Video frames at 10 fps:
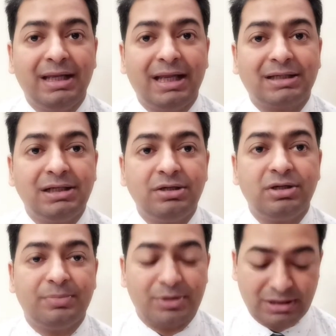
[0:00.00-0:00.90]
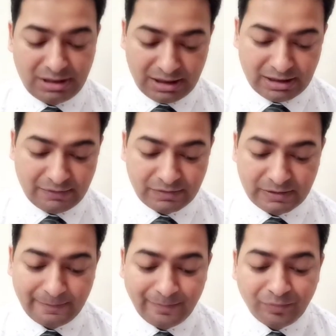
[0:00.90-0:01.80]
elected
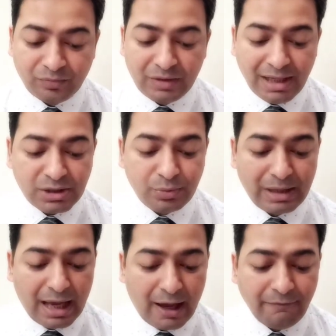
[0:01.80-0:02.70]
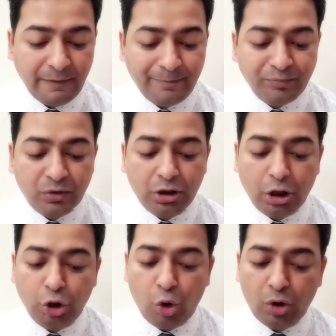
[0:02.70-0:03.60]
representatives. Next we have the
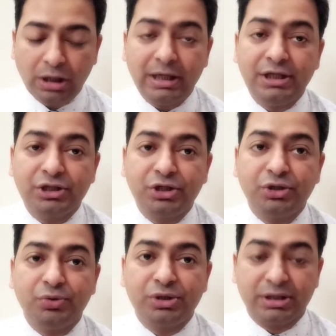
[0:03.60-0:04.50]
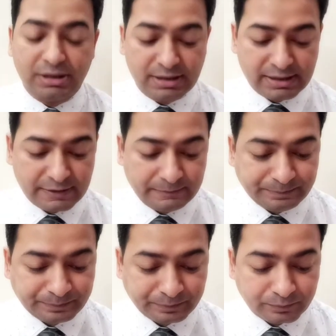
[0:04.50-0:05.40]
local institutions
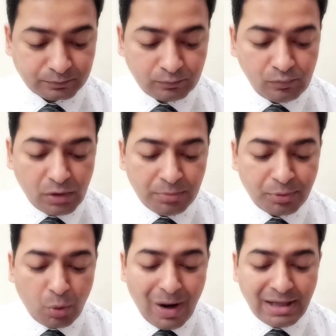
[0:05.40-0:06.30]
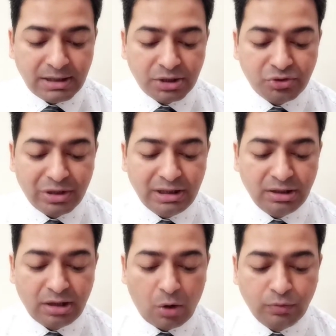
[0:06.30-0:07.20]
provide a training
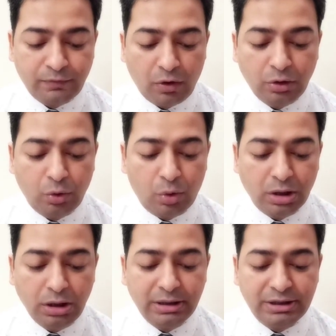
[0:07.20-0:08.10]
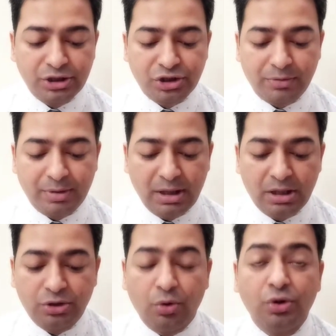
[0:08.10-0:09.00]
ground for local leadership.
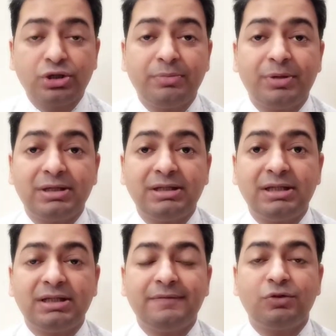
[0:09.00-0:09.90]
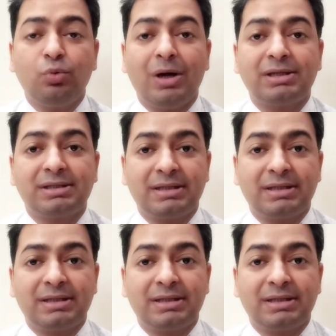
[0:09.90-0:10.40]
Those representatives who are